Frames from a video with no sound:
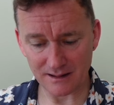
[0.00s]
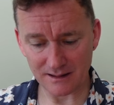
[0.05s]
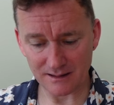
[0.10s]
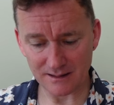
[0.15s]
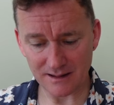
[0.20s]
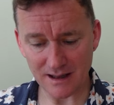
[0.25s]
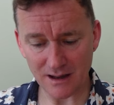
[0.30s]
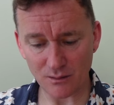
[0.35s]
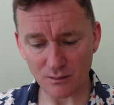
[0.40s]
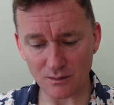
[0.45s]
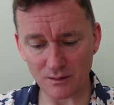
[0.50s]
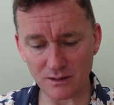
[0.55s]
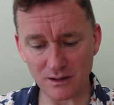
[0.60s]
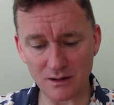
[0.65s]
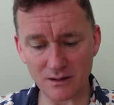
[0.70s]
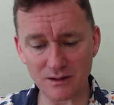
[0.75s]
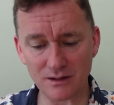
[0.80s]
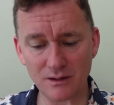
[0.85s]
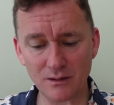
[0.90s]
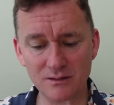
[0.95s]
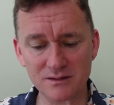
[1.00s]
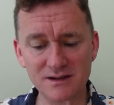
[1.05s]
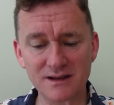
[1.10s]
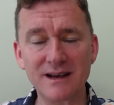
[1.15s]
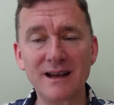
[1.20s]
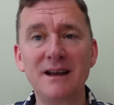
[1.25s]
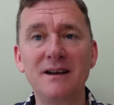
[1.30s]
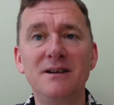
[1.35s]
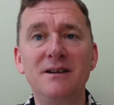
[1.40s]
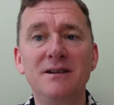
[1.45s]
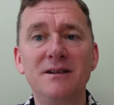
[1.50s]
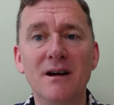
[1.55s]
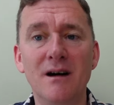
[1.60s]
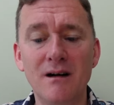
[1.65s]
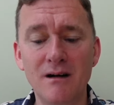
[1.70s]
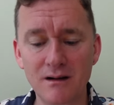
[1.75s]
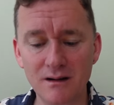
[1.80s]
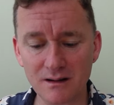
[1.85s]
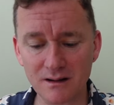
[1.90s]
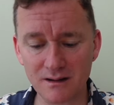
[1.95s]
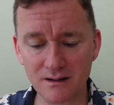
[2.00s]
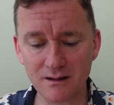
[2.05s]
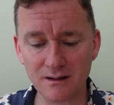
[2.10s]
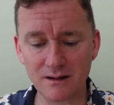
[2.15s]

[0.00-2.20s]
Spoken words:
Now you can also get dark